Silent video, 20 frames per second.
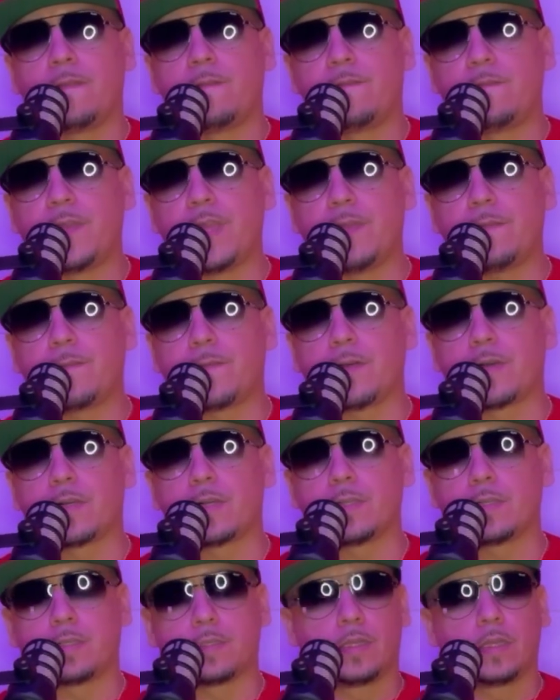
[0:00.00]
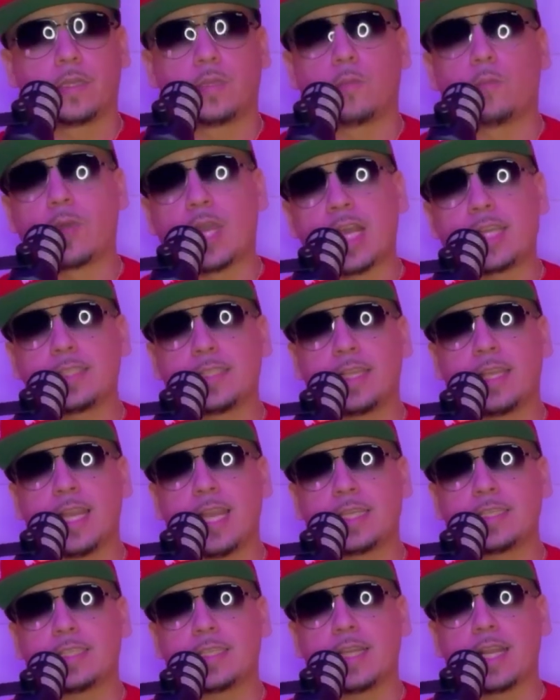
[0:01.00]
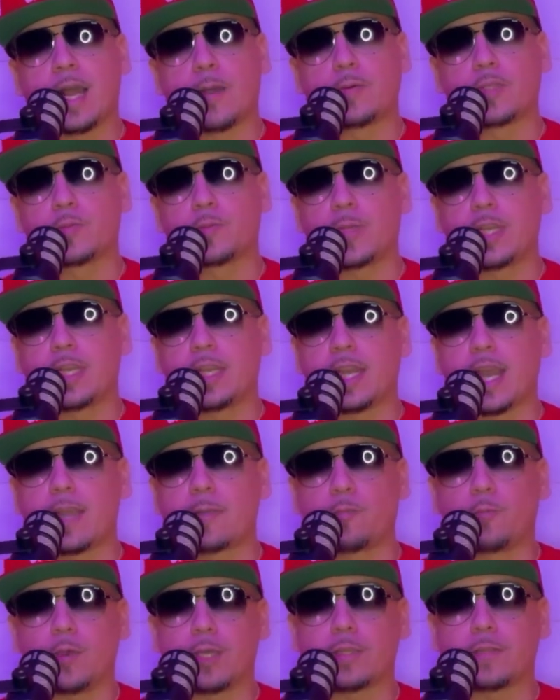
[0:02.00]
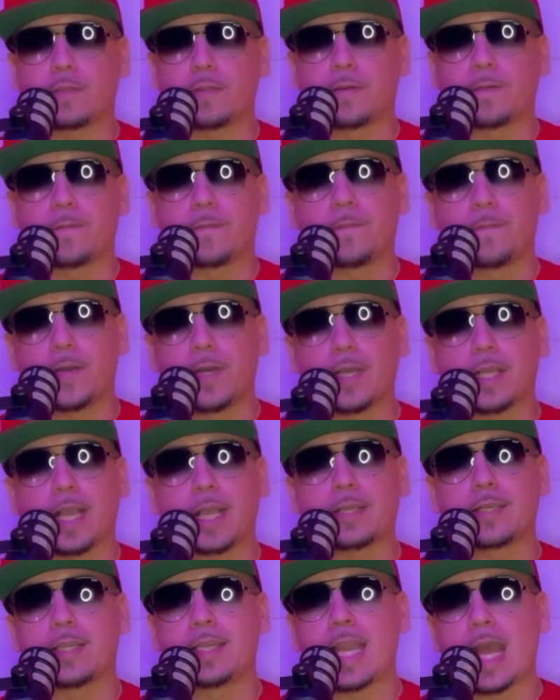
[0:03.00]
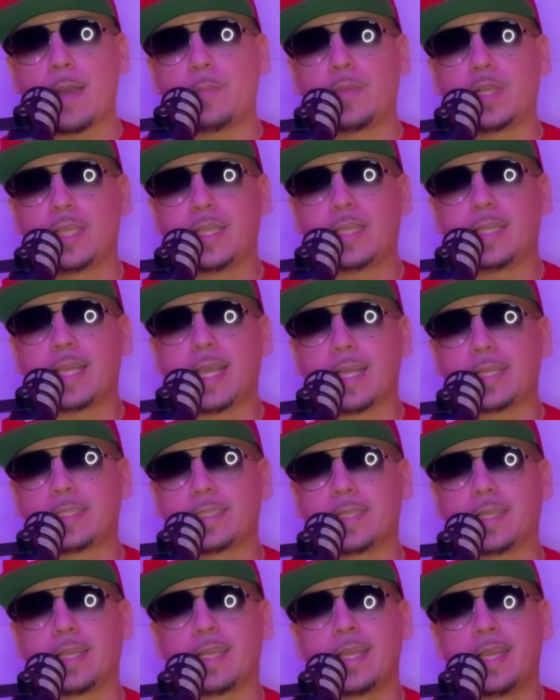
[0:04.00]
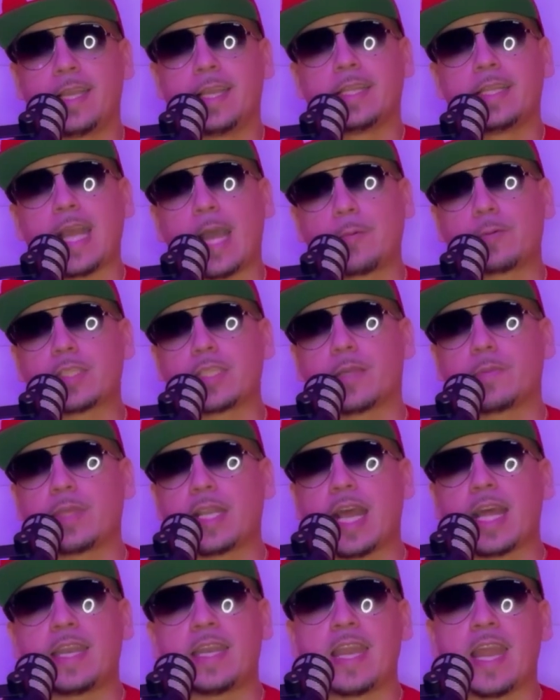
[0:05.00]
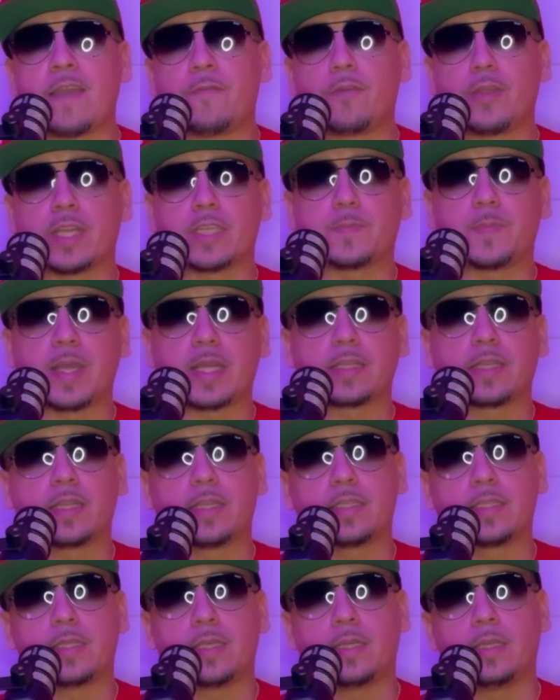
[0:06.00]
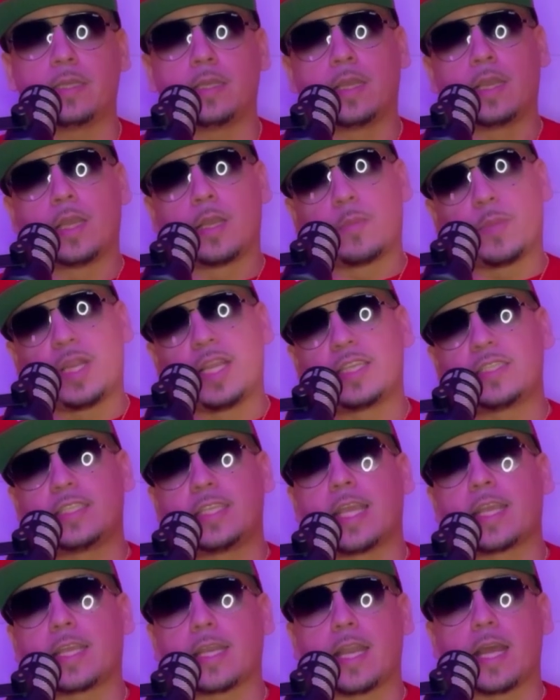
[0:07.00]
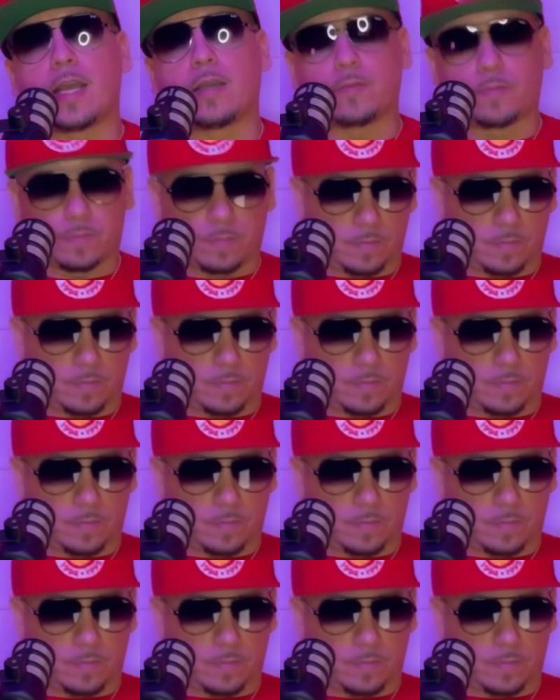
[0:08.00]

FIFA. When I seen that shit, I was really like, what the fuck? I could not believe that shit. That was something I never expected to see, but let's check it out.